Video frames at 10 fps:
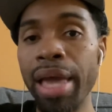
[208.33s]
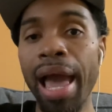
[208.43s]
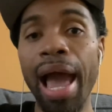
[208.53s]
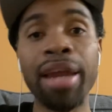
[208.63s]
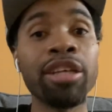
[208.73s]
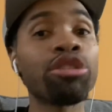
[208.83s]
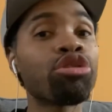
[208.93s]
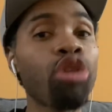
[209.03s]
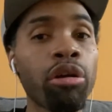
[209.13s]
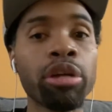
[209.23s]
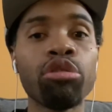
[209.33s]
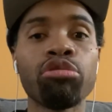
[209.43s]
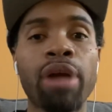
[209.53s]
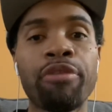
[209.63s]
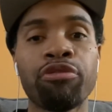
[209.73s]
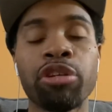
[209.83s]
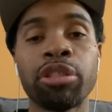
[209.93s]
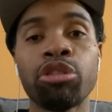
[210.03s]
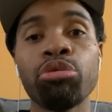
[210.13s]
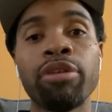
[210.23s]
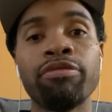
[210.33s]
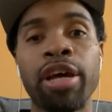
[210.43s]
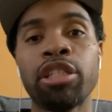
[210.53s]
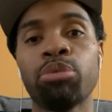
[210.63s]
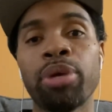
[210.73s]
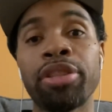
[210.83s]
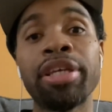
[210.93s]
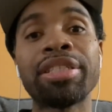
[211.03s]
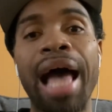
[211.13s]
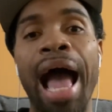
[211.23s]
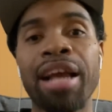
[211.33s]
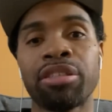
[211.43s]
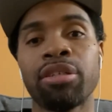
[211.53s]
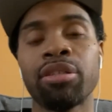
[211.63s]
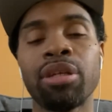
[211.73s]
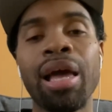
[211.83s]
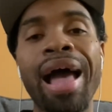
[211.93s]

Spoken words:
and historical reference to events where these actions